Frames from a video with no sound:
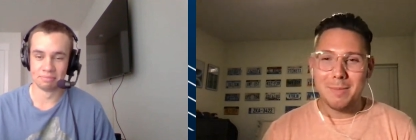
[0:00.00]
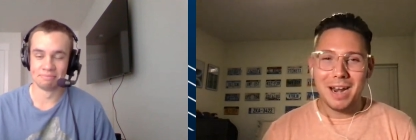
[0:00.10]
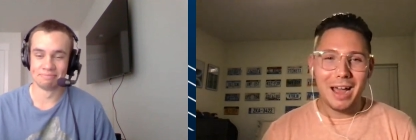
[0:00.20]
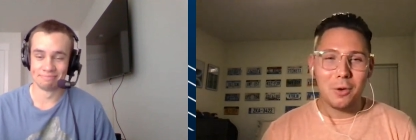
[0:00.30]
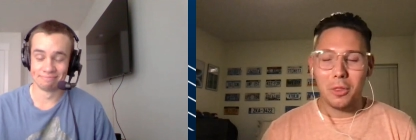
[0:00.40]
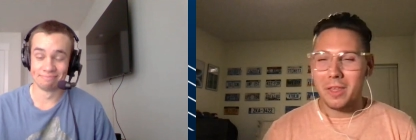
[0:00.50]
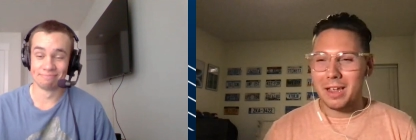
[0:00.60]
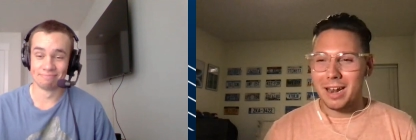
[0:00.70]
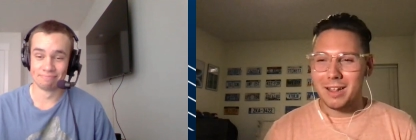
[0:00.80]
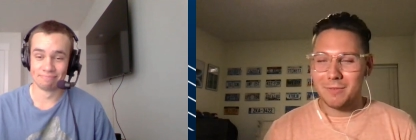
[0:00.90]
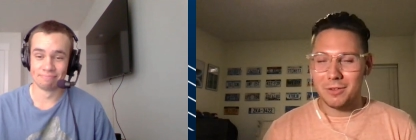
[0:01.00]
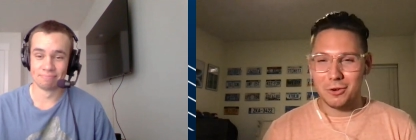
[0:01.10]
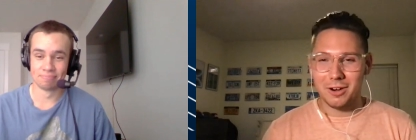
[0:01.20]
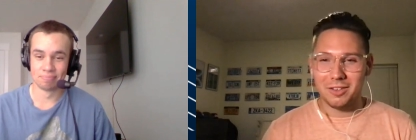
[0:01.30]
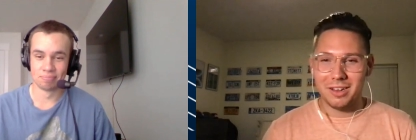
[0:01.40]
Speaker 1: I mean, I don't think any of us
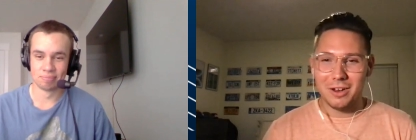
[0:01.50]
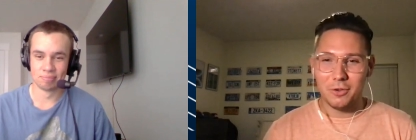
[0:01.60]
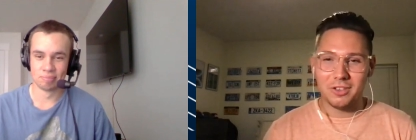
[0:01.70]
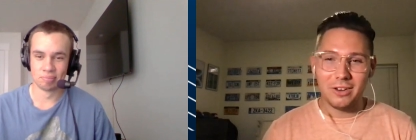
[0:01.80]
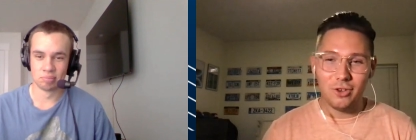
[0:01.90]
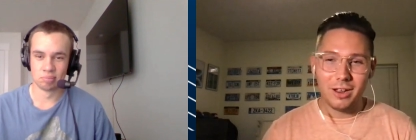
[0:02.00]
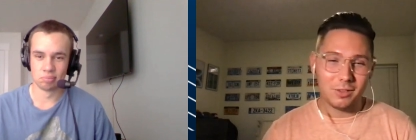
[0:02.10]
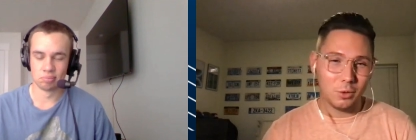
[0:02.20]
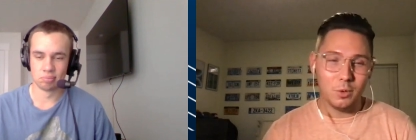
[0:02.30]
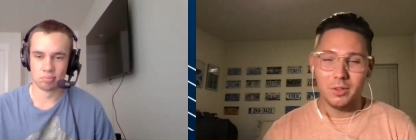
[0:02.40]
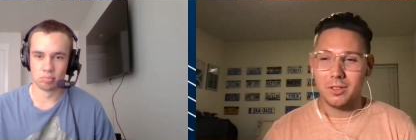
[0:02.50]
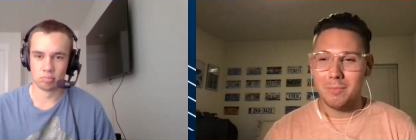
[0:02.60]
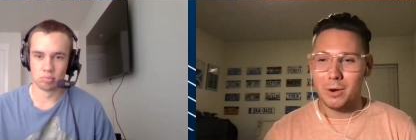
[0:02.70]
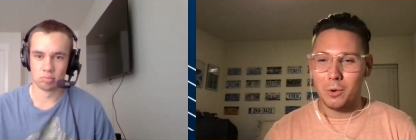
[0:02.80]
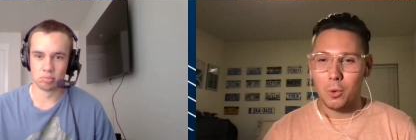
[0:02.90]
are going to sit here and say Jake Luton's the
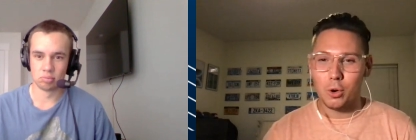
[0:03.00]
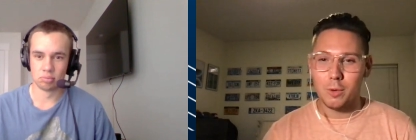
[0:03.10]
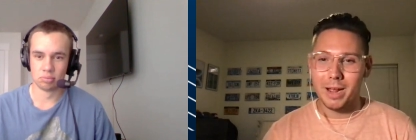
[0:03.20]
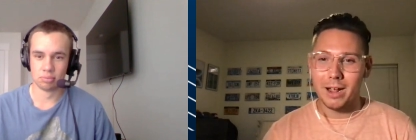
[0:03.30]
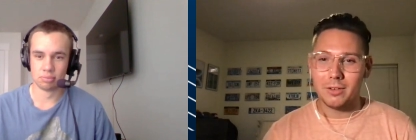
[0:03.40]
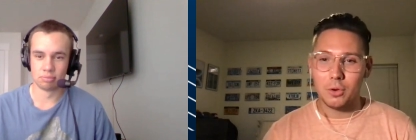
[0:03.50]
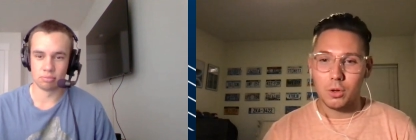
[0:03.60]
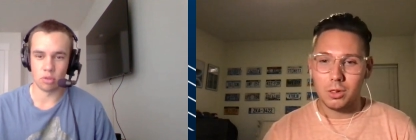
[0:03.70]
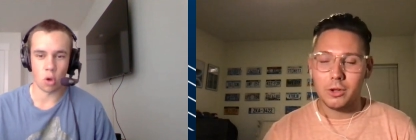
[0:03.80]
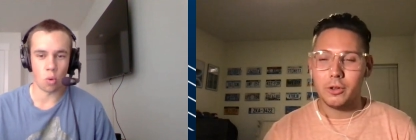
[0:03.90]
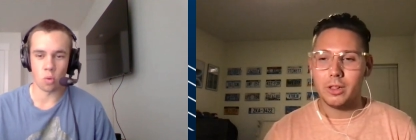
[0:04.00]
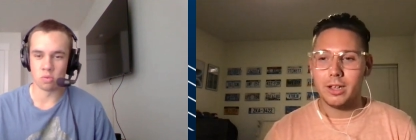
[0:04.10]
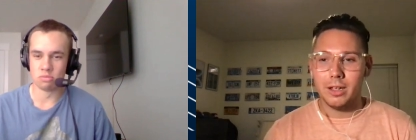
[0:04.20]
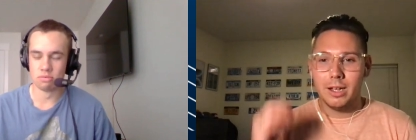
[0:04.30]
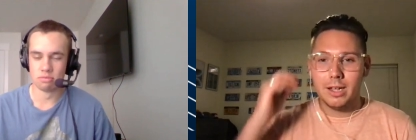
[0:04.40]
better quarterback. So
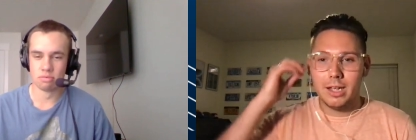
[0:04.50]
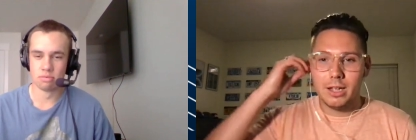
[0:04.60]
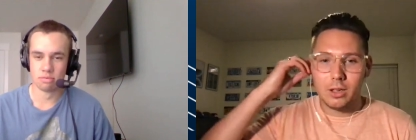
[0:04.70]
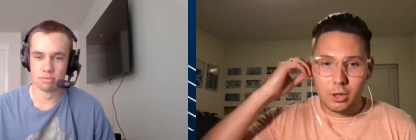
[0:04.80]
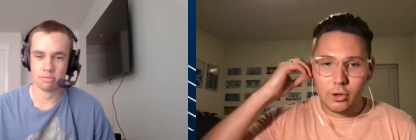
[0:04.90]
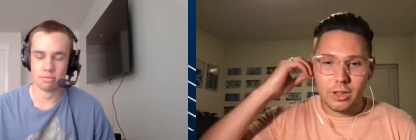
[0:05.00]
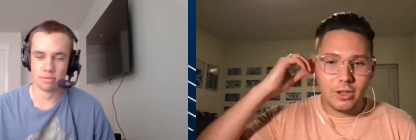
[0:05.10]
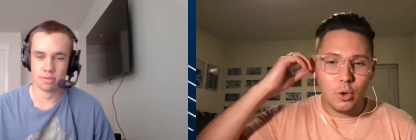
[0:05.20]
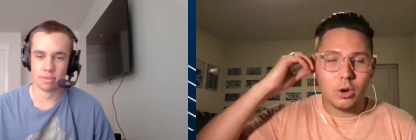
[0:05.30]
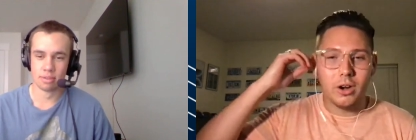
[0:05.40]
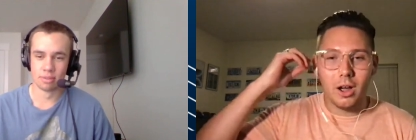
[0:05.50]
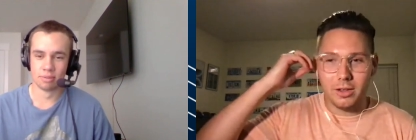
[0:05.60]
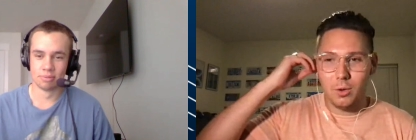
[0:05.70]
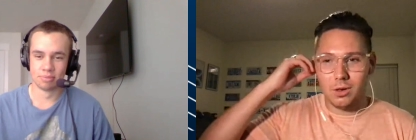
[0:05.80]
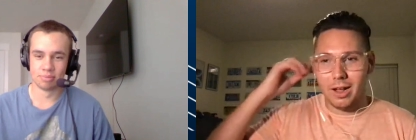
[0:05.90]
clearly, clearly, you are
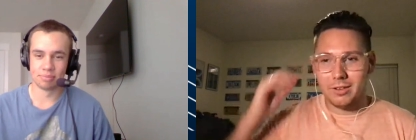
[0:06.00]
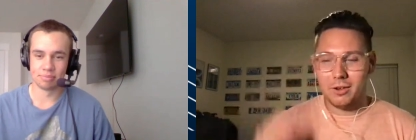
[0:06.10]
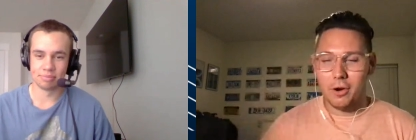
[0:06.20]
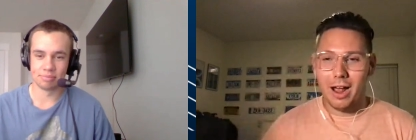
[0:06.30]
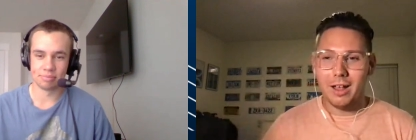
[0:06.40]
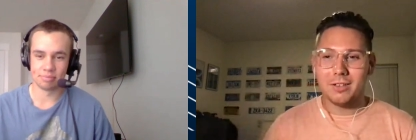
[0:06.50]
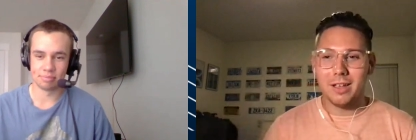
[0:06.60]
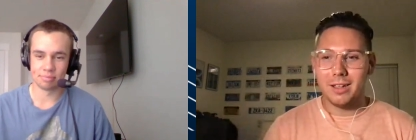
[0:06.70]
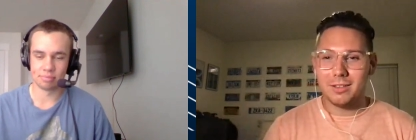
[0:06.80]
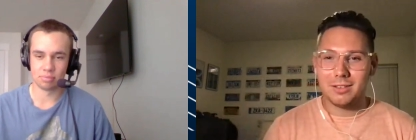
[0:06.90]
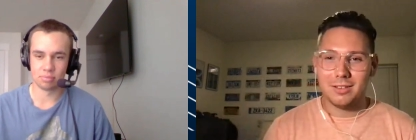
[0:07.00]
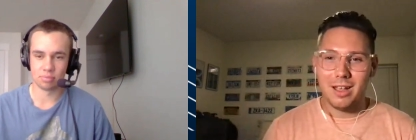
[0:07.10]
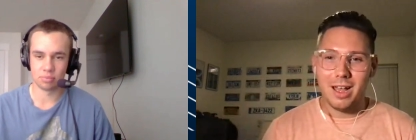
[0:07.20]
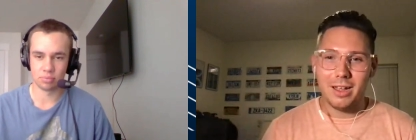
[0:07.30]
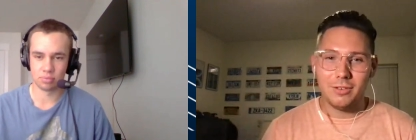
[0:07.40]
not utilizing your assets
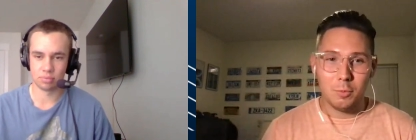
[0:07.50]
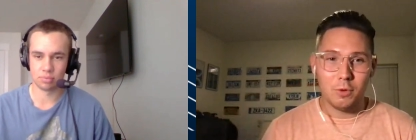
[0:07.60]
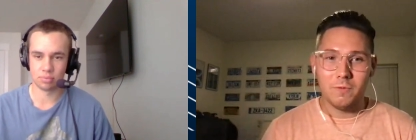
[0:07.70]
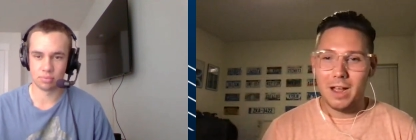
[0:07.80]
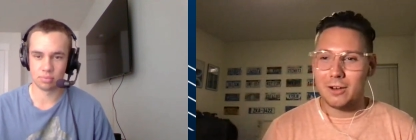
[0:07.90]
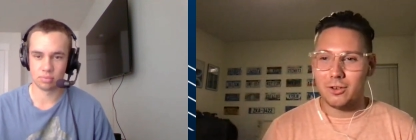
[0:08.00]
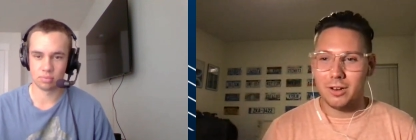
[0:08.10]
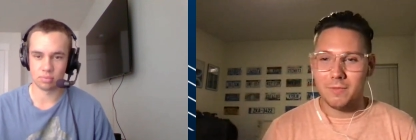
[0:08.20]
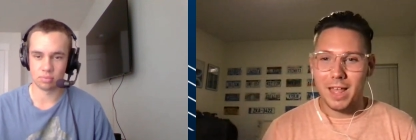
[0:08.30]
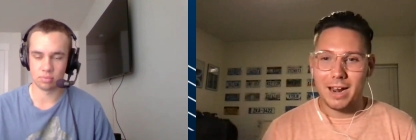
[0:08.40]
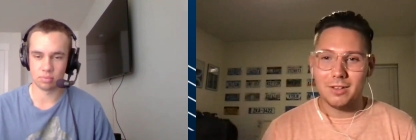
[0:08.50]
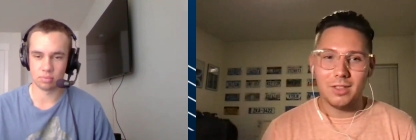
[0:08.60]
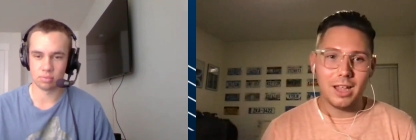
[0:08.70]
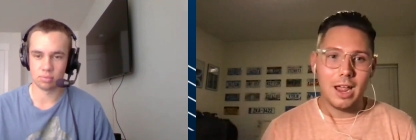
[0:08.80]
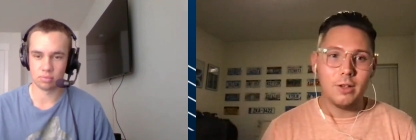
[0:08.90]
uh, to perfection if that
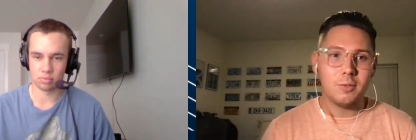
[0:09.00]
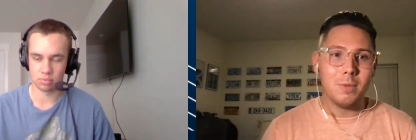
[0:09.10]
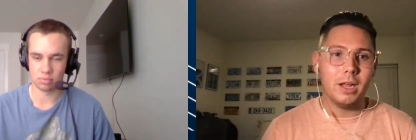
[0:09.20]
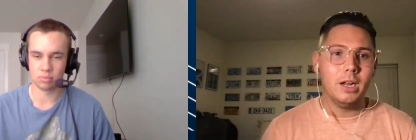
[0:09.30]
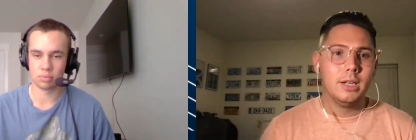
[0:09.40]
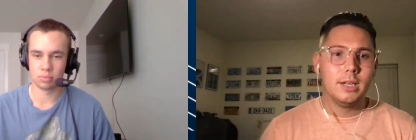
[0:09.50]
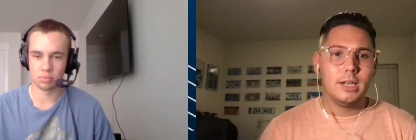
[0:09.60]
is the case. But